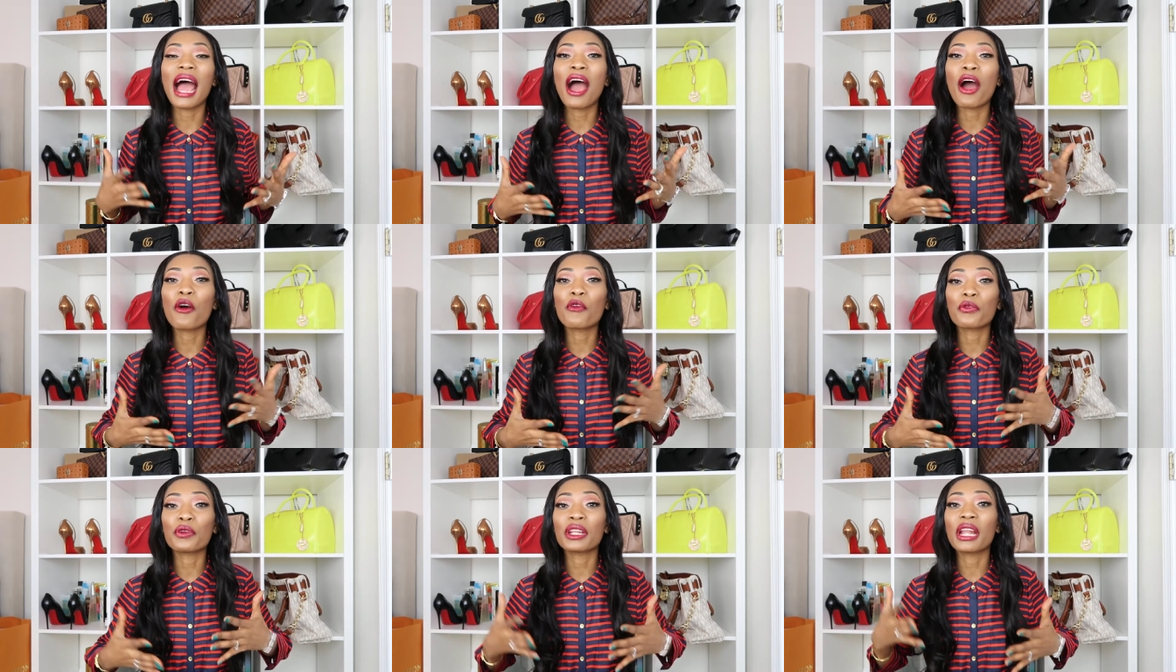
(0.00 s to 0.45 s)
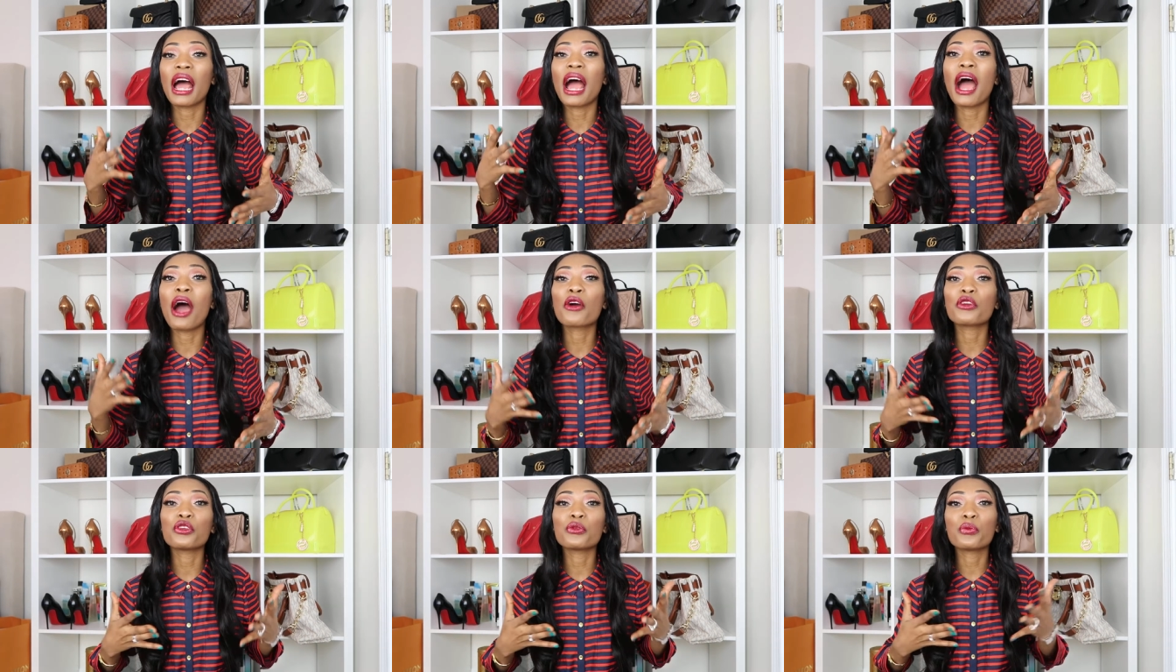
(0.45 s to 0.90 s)
outfit
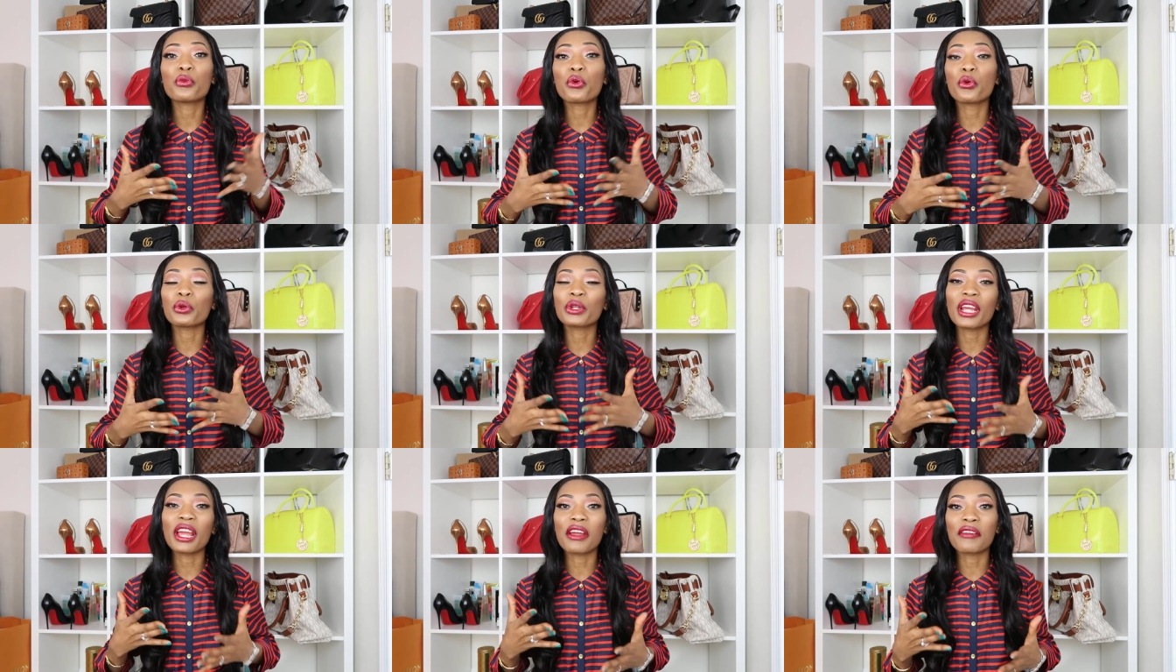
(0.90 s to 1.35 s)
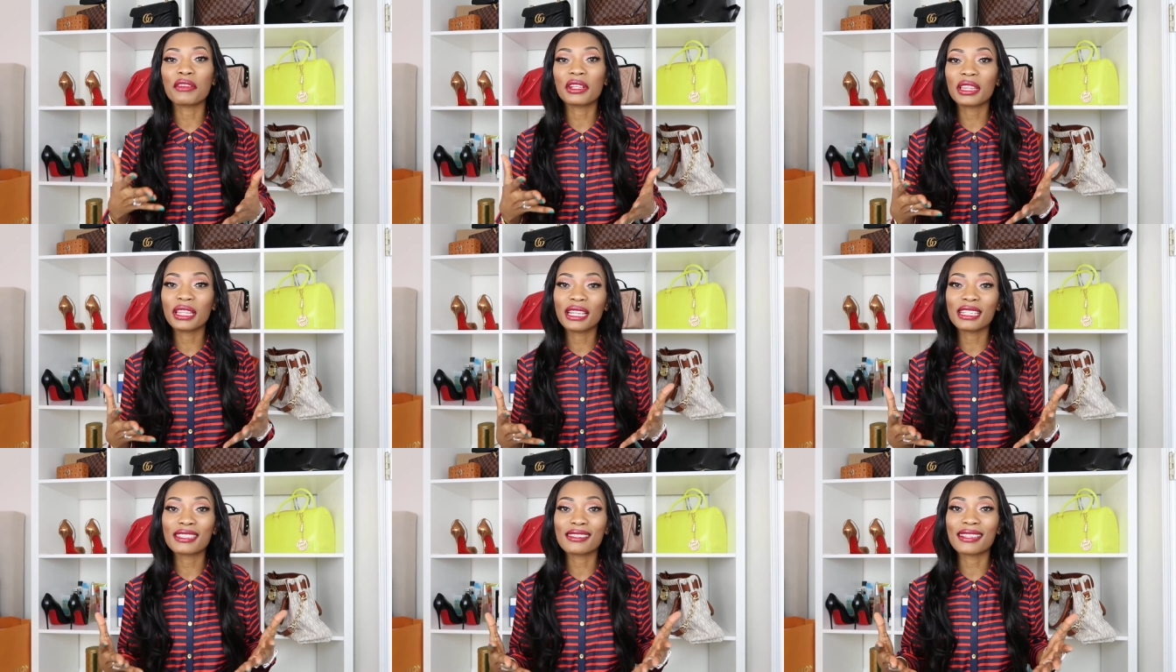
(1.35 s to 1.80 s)
how you put
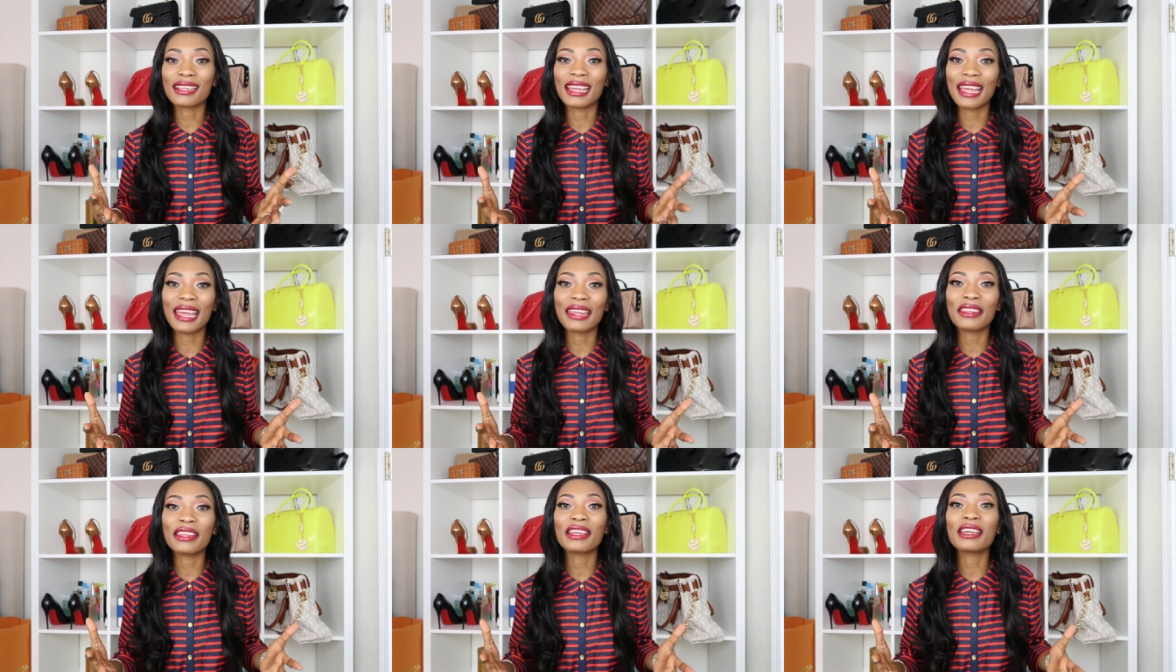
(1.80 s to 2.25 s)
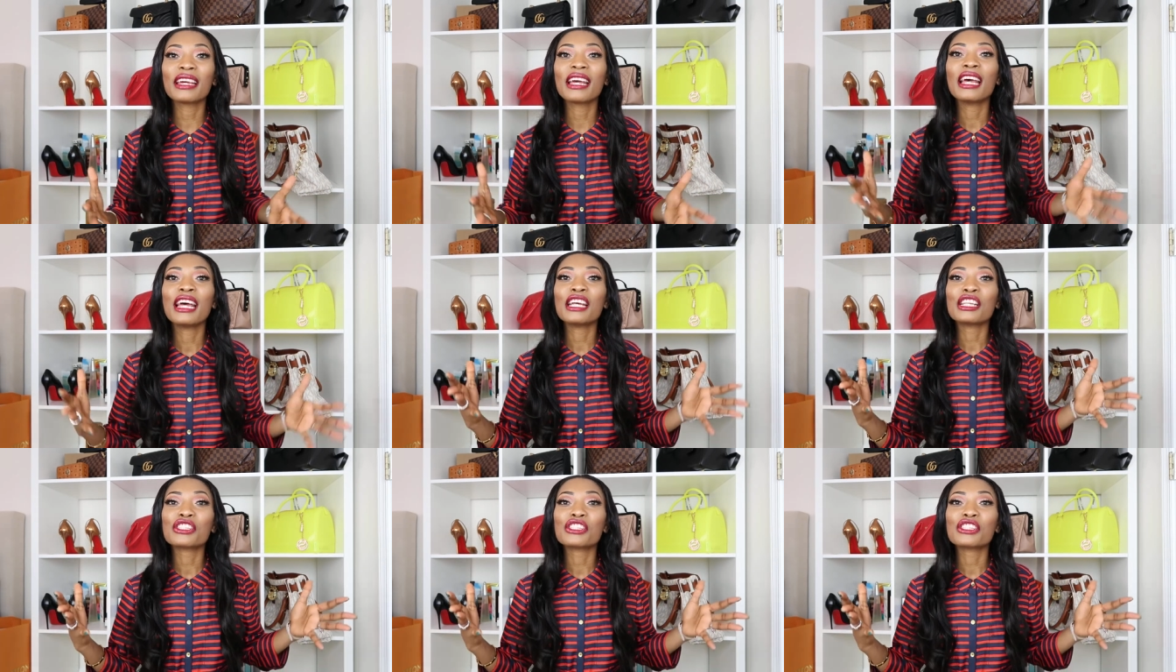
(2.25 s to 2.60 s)
everything together